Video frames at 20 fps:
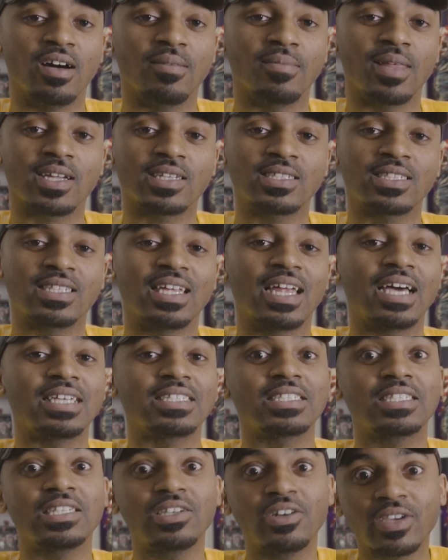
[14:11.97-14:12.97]
Like I said, I
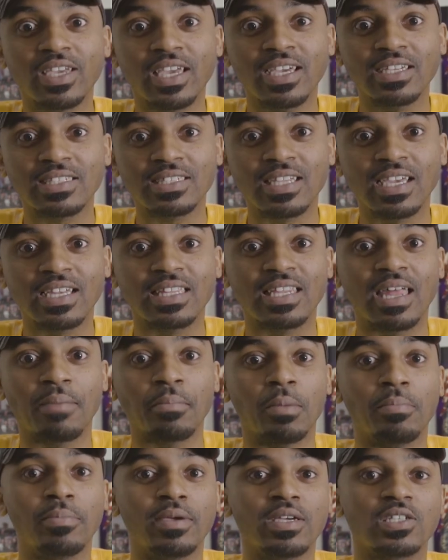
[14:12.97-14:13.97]
still can't say that I'm
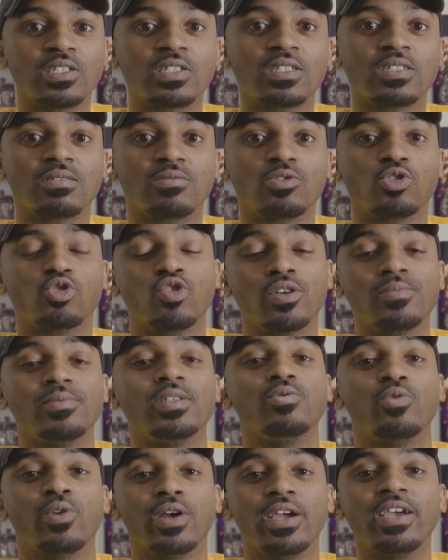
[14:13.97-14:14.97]
the biggest
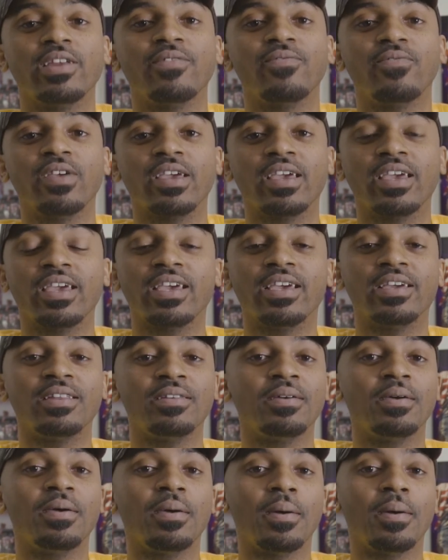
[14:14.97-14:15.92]
Trippie Redd fan,